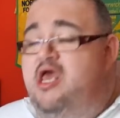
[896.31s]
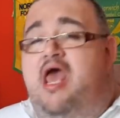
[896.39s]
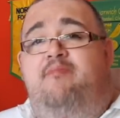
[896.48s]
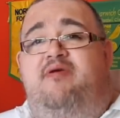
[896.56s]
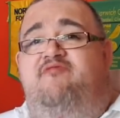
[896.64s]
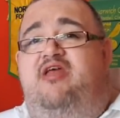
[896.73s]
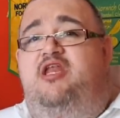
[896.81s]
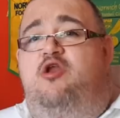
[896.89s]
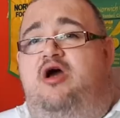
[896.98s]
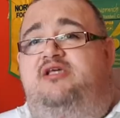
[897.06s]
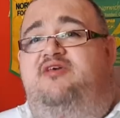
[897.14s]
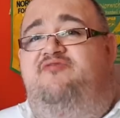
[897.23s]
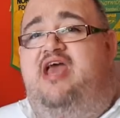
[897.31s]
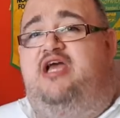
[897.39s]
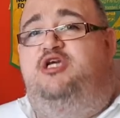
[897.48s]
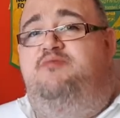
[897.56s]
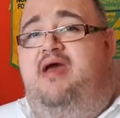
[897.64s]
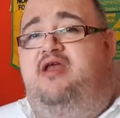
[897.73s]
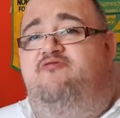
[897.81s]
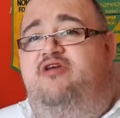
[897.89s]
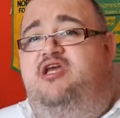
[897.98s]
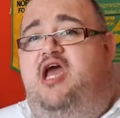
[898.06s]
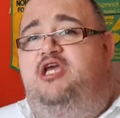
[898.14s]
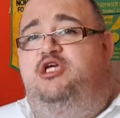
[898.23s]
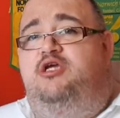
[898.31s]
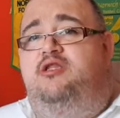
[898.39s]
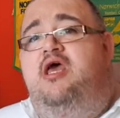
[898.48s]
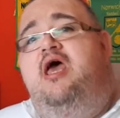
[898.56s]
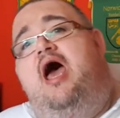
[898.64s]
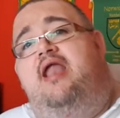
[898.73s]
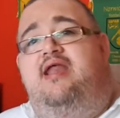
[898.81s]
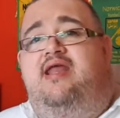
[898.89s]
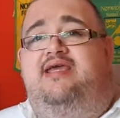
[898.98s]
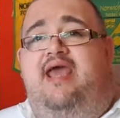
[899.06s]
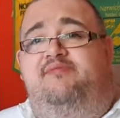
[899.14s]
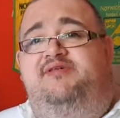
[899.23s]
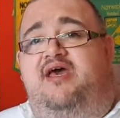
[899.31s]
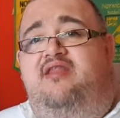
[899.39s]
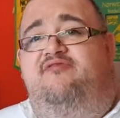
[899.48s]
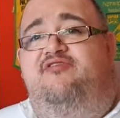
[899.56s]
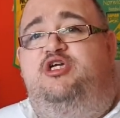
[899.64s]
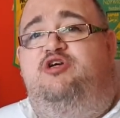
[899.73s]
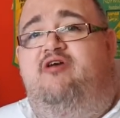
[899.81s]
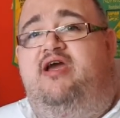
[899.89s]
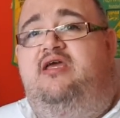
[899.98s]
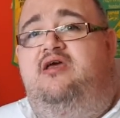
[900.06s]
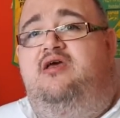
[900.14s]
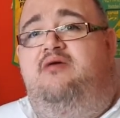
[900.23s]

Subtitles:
It'd be really nice if he actually made a recreation and then they kept it at the fishery.